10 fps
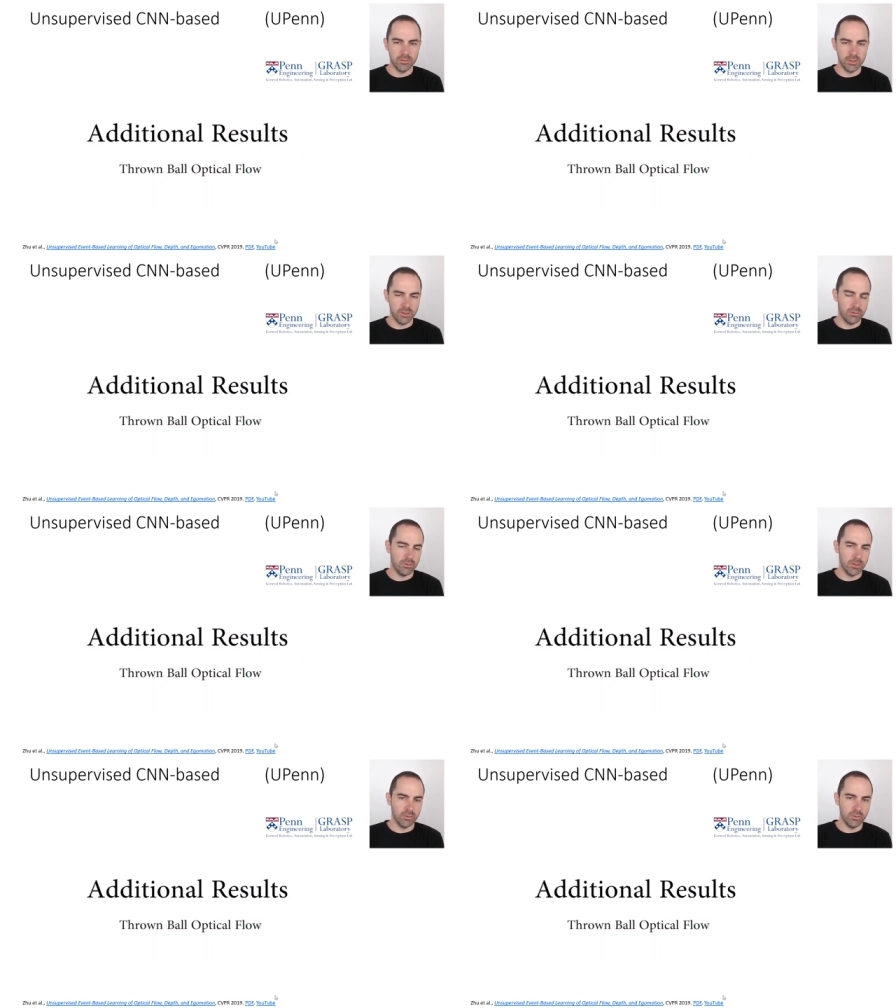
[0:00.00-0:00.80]
There is no
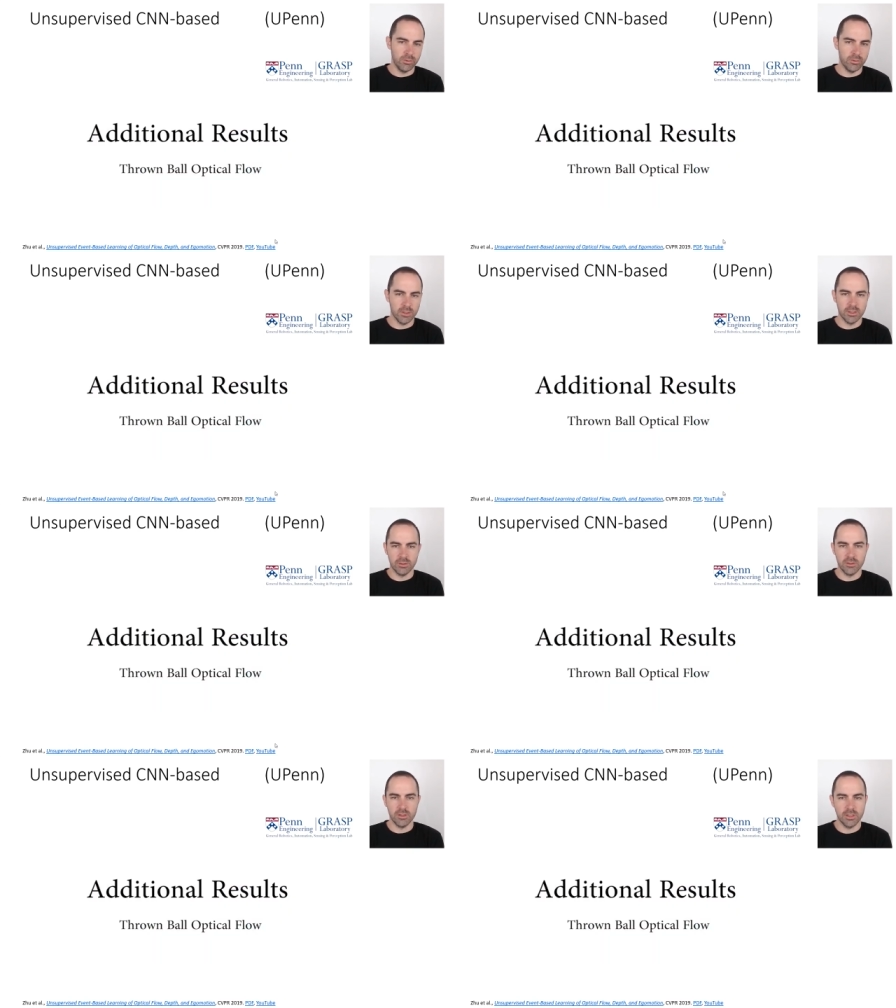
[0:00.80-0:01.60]
ground truth for
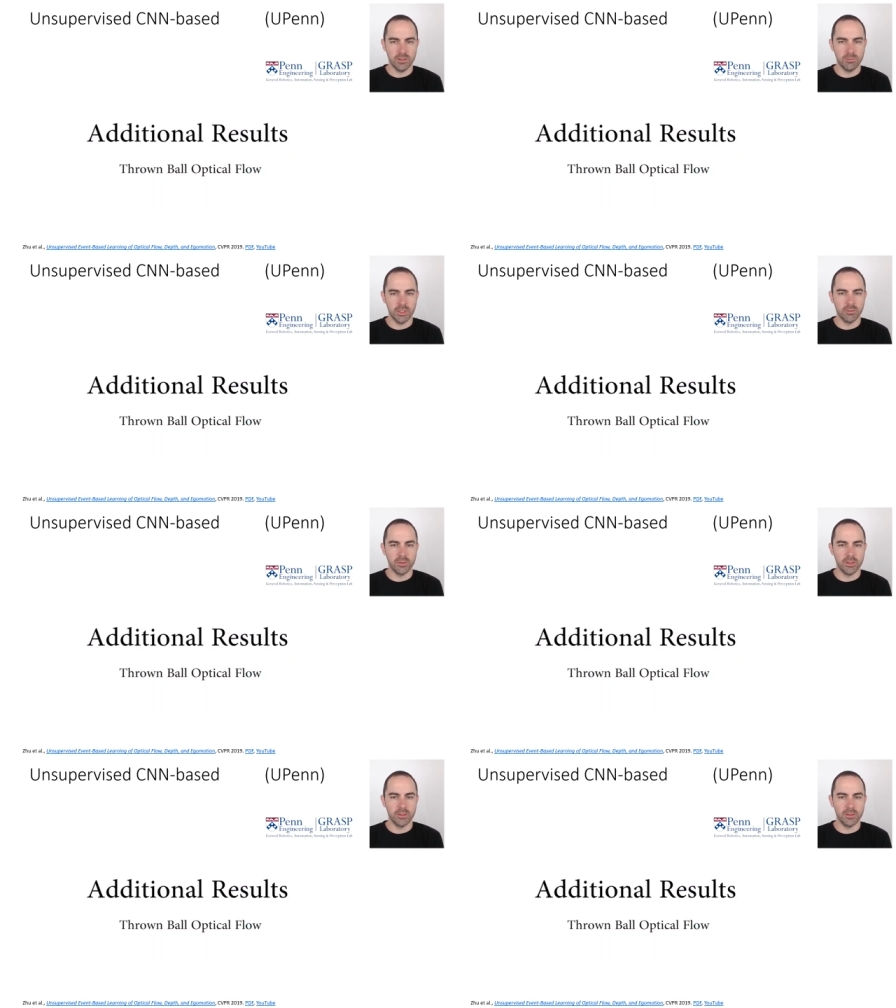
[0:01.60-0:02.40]
that that can be
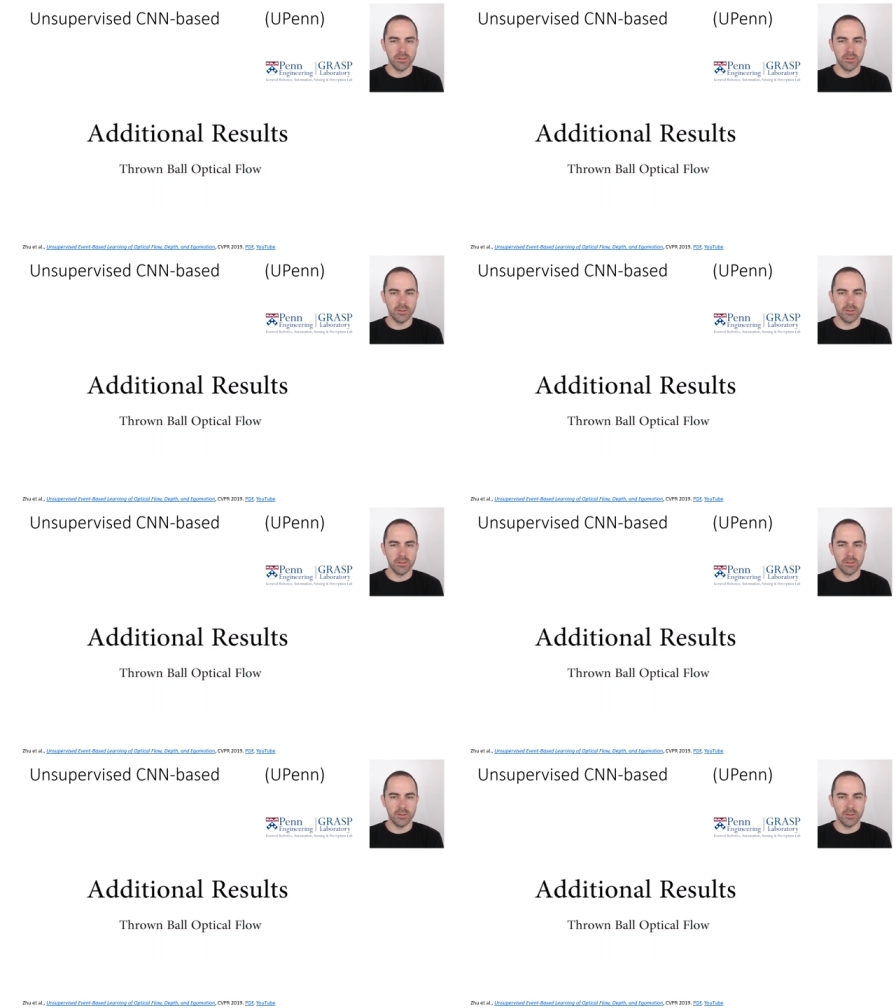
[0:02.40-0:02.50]
compared.